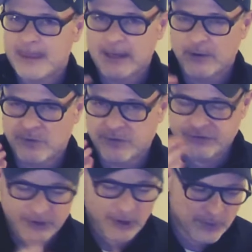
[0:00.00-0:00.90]

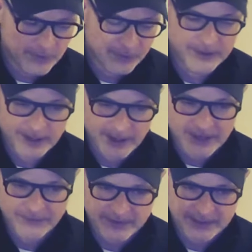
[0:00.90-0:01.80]
shown through the
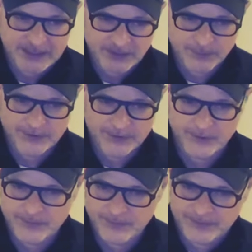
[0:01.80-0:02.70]
eyes of the Kingsman.
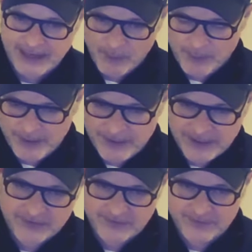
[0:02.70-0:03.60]
So that will be
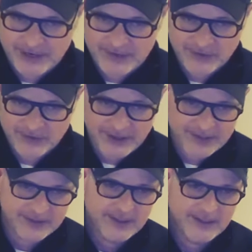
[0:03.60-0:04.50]
this
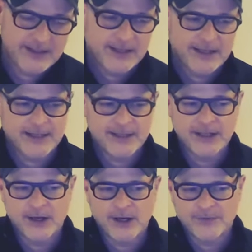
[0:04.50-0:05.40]
franchise. And then
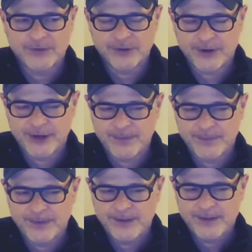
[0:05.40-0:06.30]
after
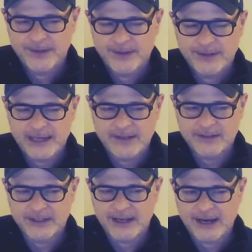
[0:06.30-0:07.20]
the
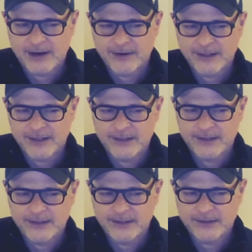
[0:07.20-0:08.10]
Eggsy and
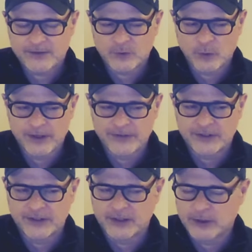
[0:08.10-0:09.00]
Harry story is
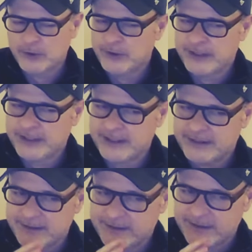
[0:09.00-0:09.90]
concluded,
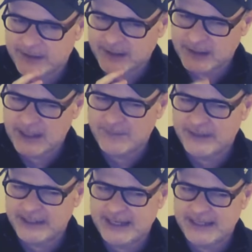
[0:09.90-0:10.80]
there's a
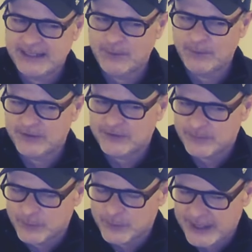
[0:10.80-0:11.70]
lovely ending, which
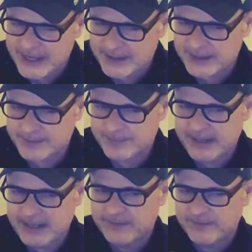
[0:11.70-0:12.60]
would then
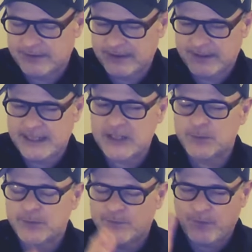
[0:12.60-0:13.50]
make it a
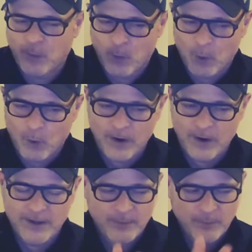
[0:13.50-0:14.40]
Kingsman 4
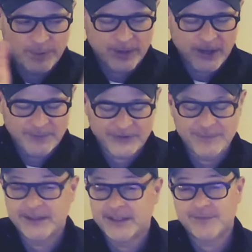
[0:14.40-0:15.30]
will become
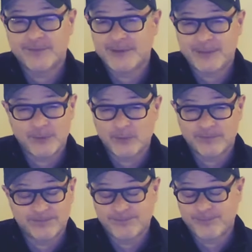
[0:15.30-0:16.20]
something that people
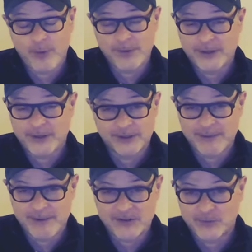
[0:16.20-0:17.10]
probably couldn't
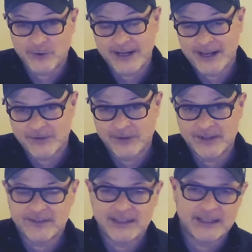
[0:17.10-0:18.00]
imagine right now until they
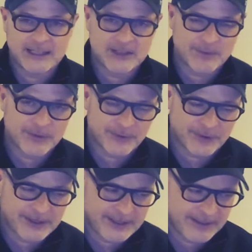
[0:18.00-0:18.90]
see in Kingsman 3.